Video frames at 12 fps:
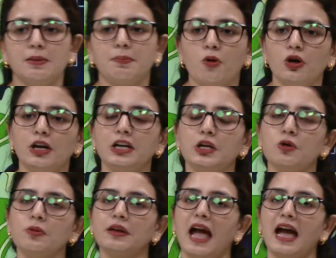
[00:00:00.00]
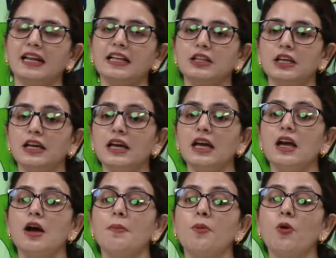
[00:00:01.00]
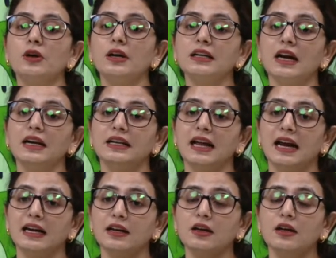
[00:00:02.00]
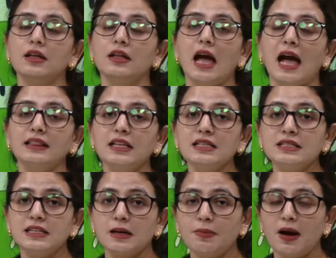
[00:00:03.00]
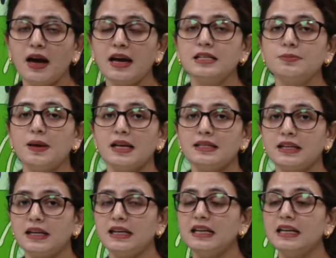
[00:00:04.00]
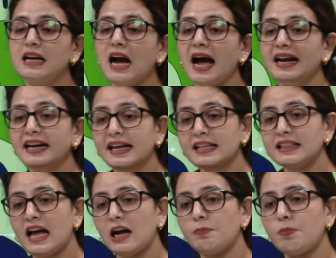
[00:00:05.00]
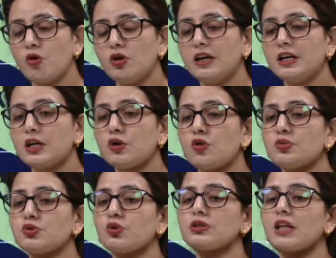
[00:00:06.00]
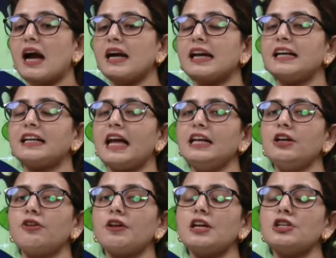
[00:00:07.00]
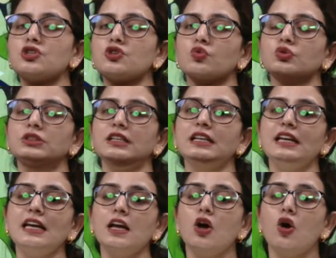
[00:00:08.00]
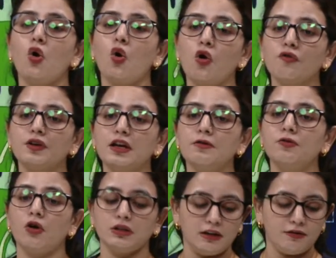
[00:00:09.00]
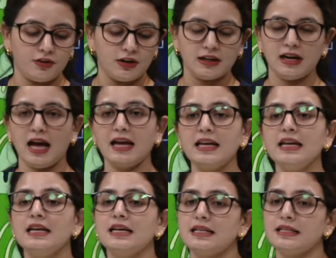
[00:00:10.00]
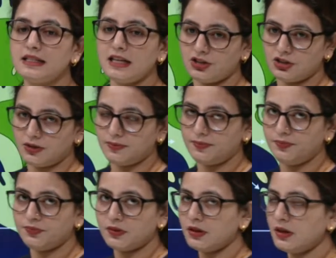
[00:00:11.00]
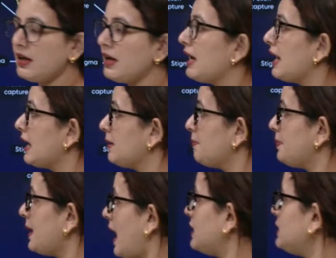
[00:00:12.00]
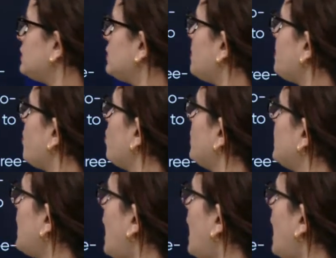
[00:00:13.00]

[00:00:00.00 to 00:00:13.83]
the pollen tube carry the pollen content, and the stigma is basically guiding that pollen tube so that it can reach to the ovary for the fertilization. In plants, pollen